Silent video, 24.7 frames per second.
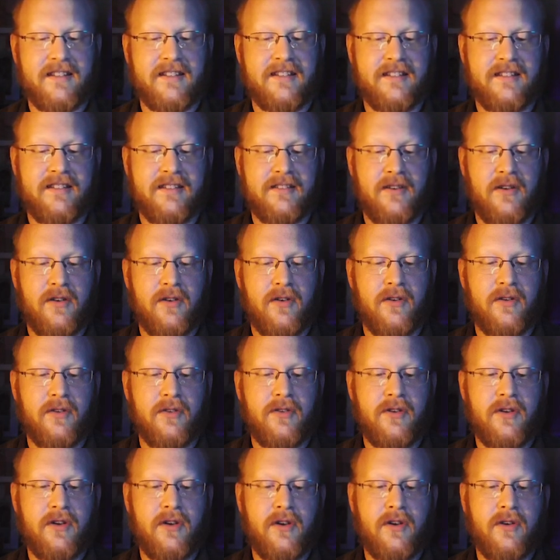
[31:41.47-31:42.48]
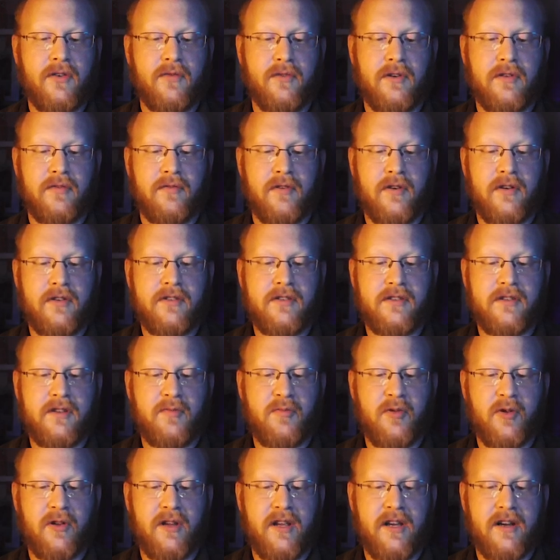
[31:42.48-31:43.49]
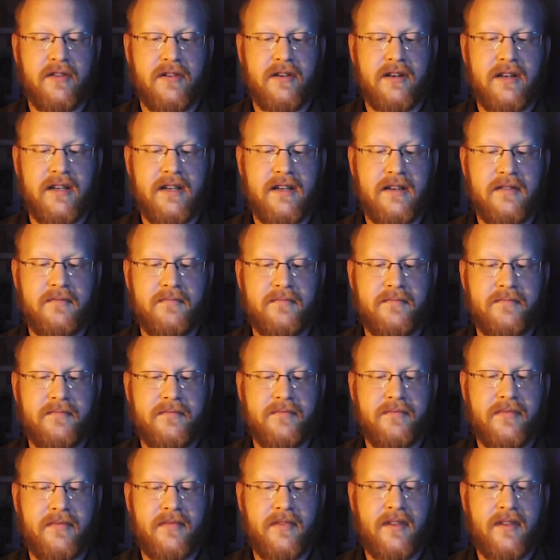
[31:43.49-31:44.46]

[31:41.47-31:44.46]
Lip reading: So this is called Reverse the Polarity.